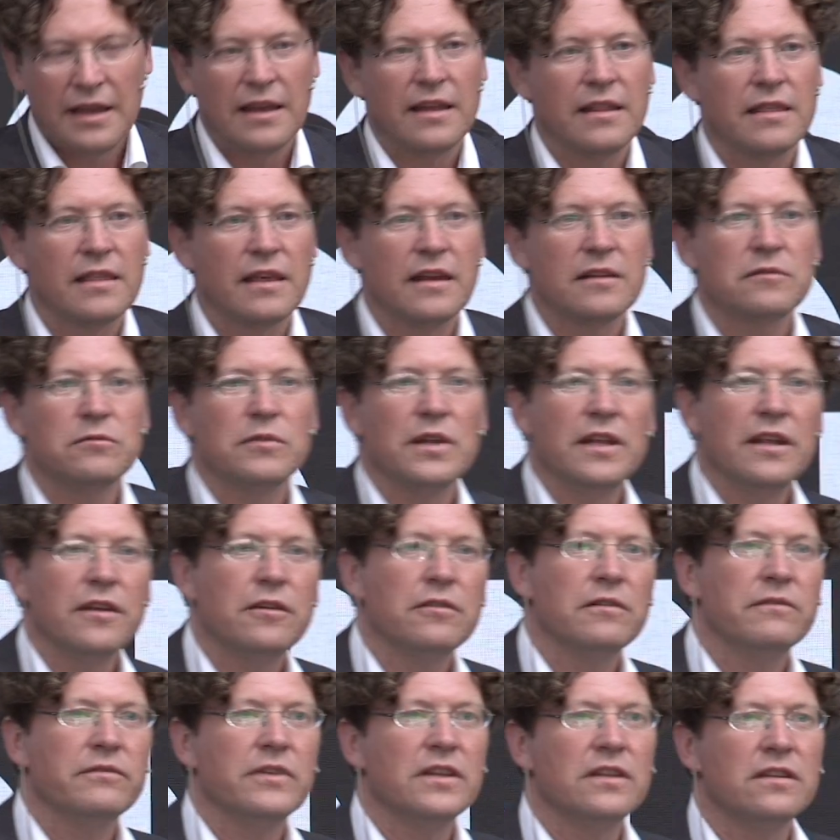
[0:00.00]
And that really
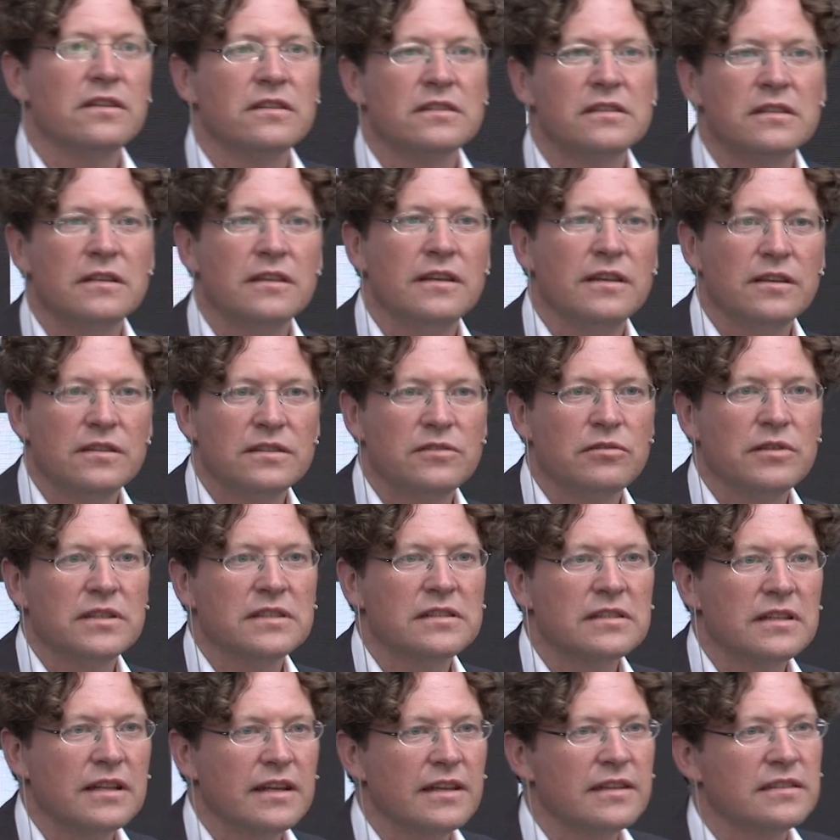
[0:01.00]
conveniently
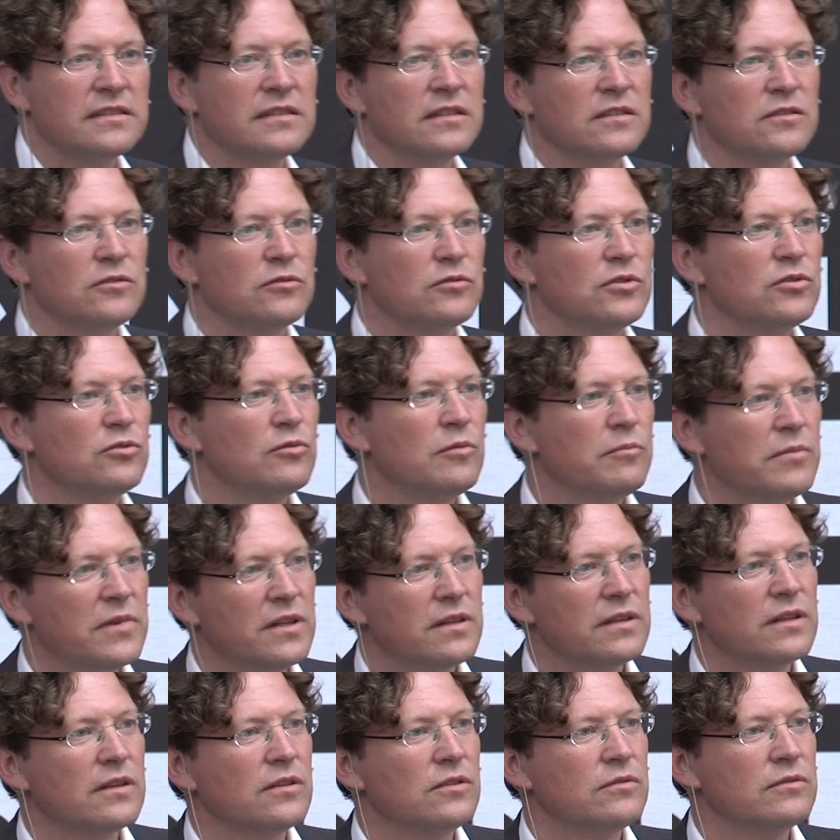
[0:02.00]
translates into 2
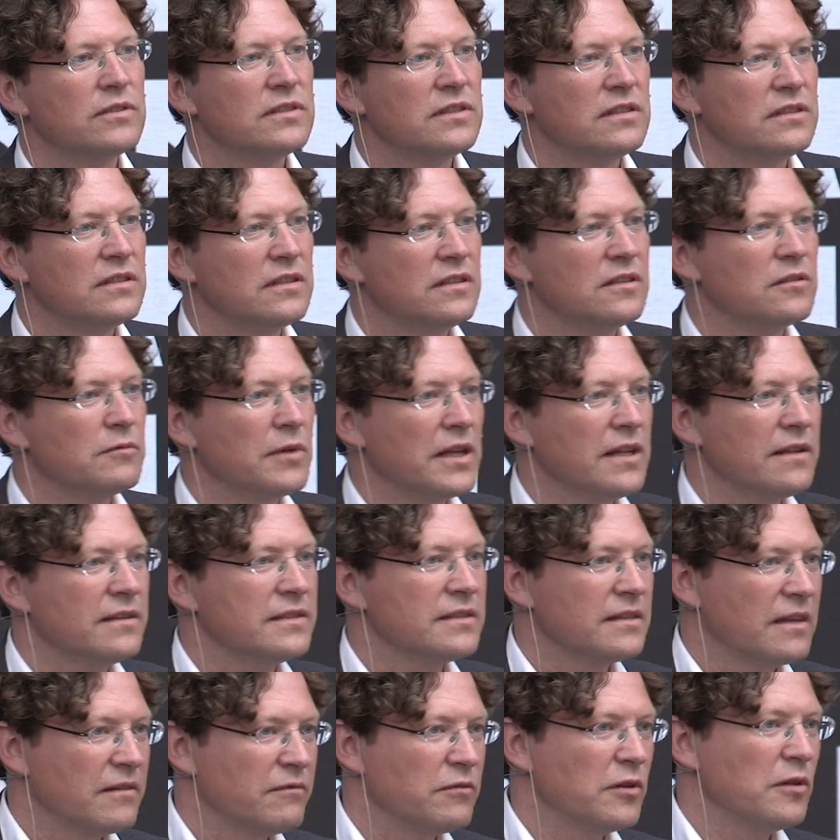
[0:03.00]
million new city
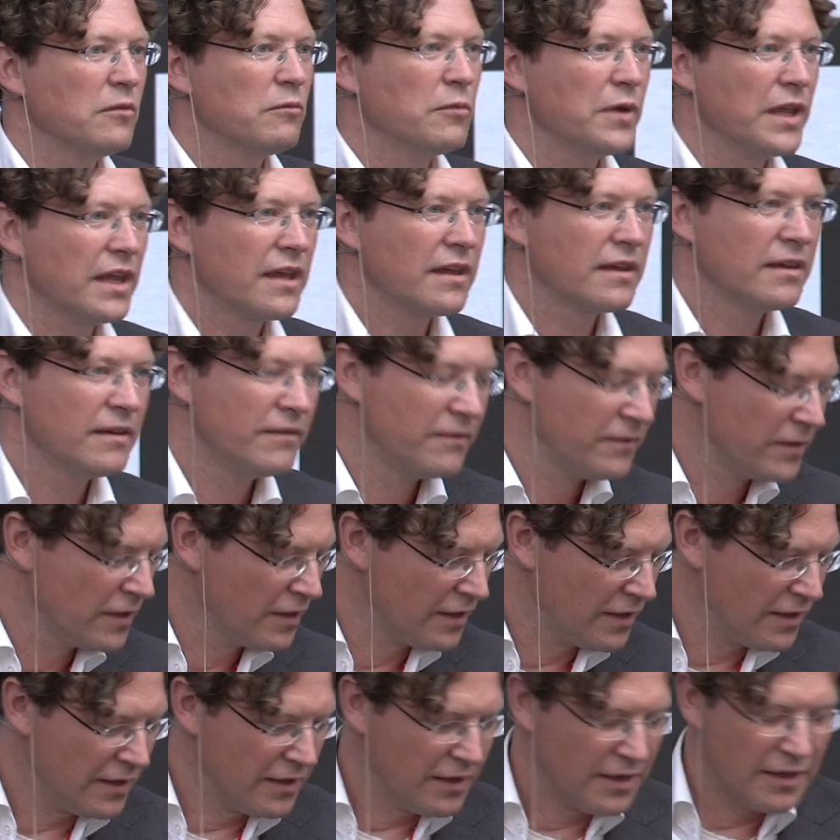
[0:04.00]
dwellers every week.
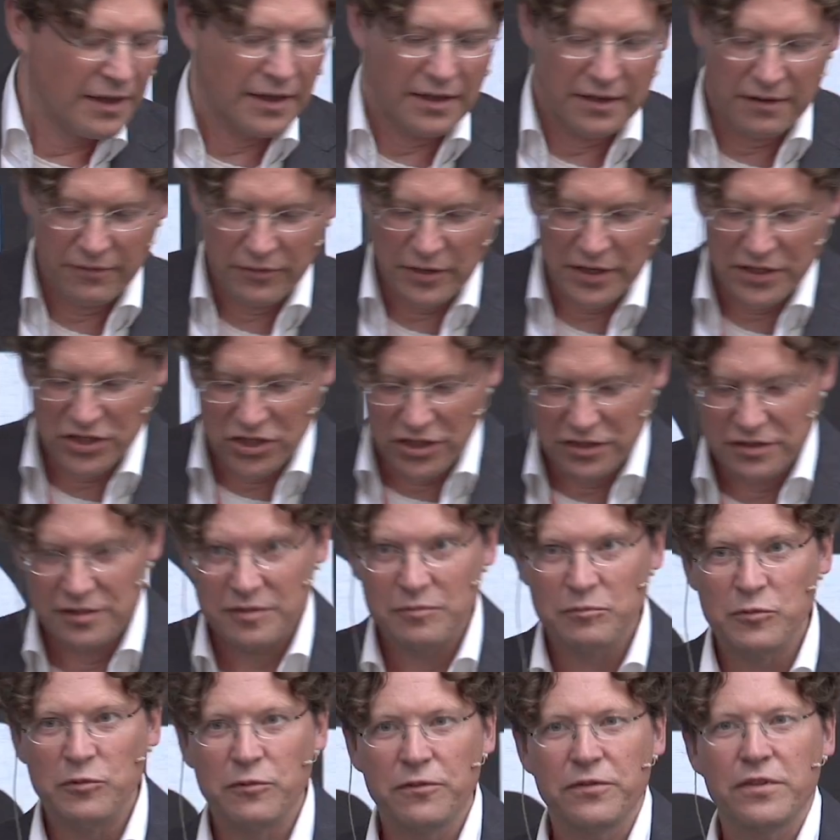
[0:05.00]
And if I
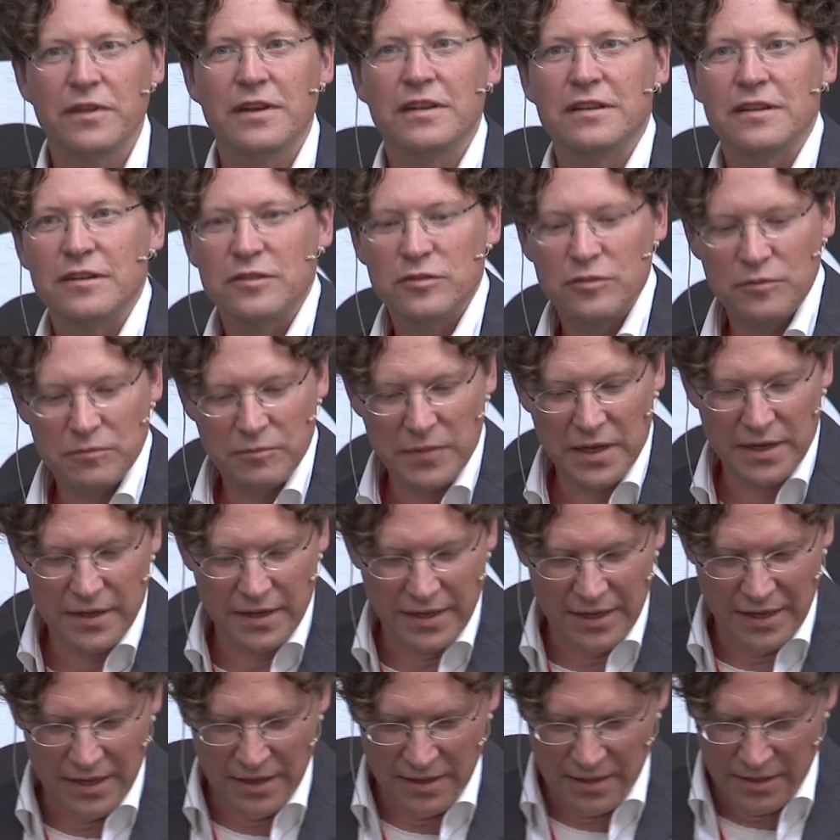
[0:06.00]
just move that into
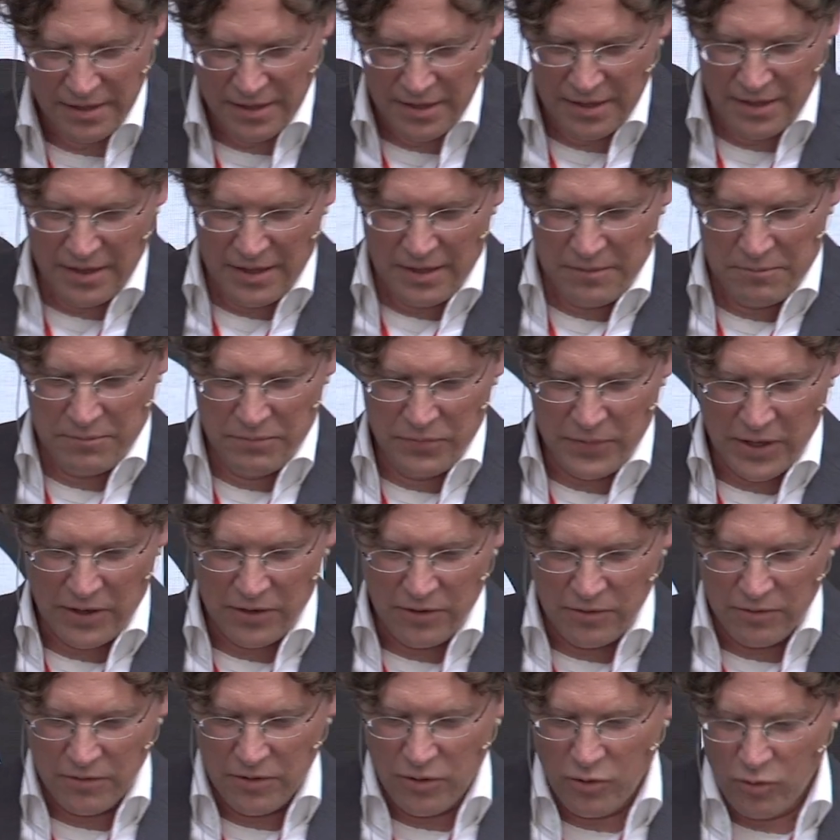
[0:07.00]
my
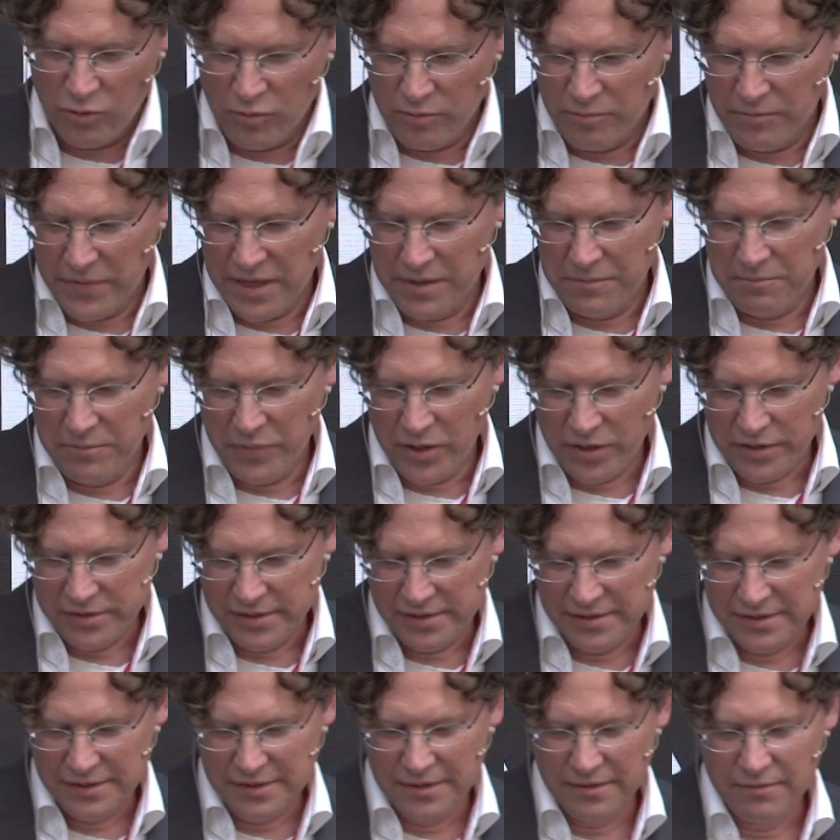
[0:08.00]
now home in
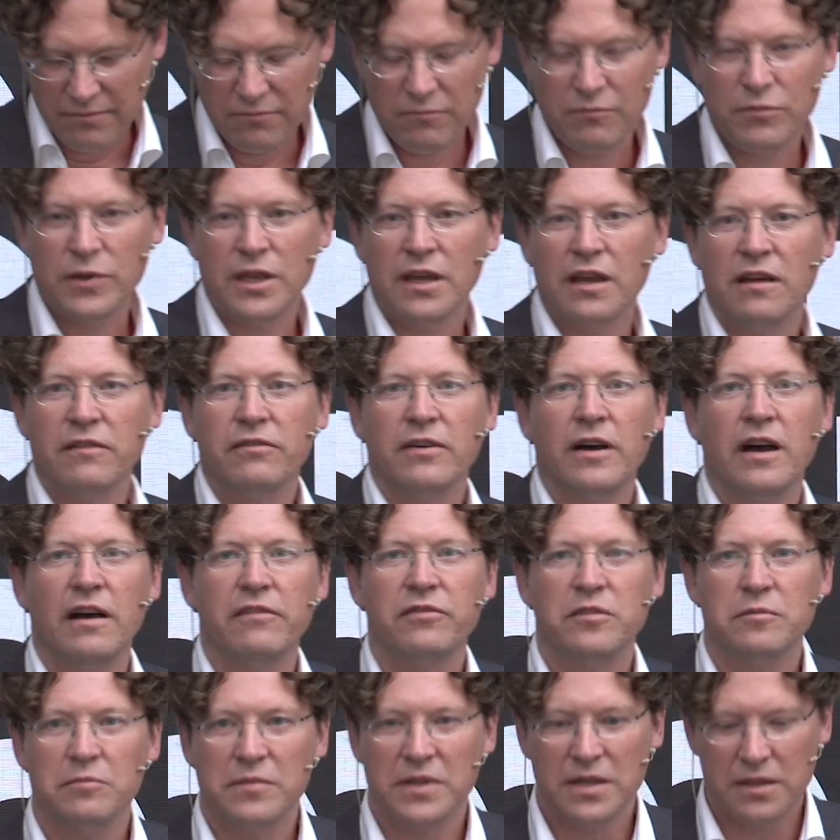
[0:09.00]
Boston, we have
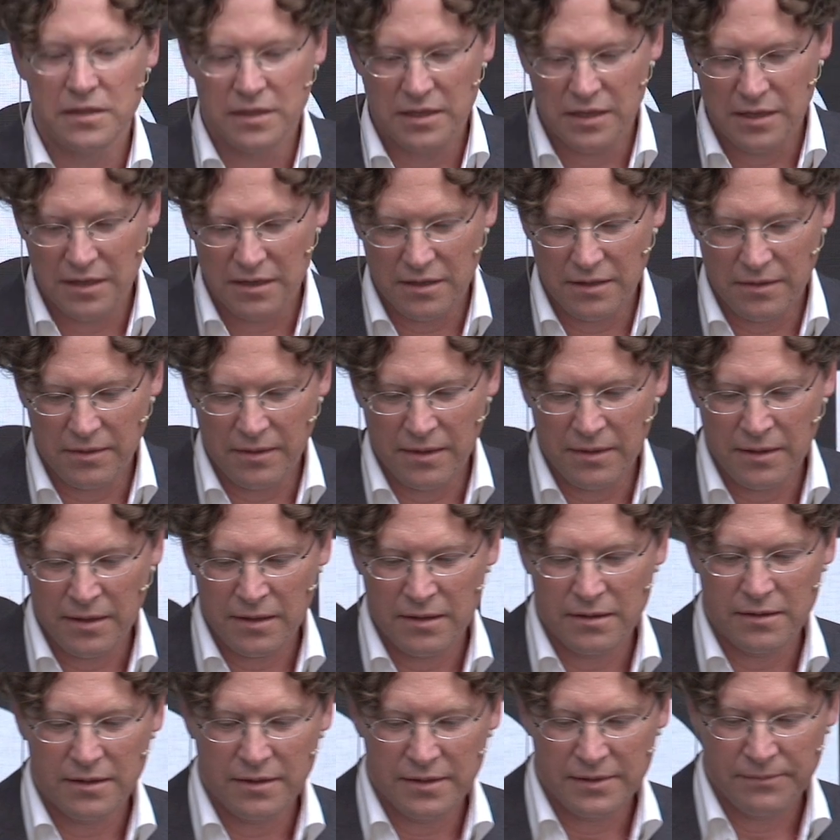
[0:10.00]
half a million
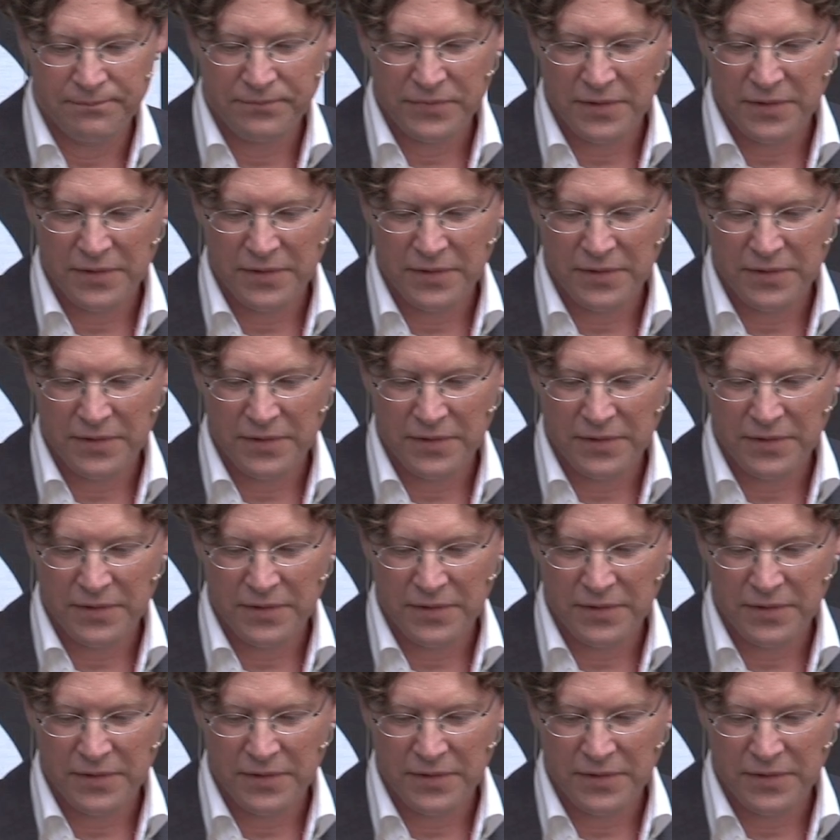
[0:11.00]
uh,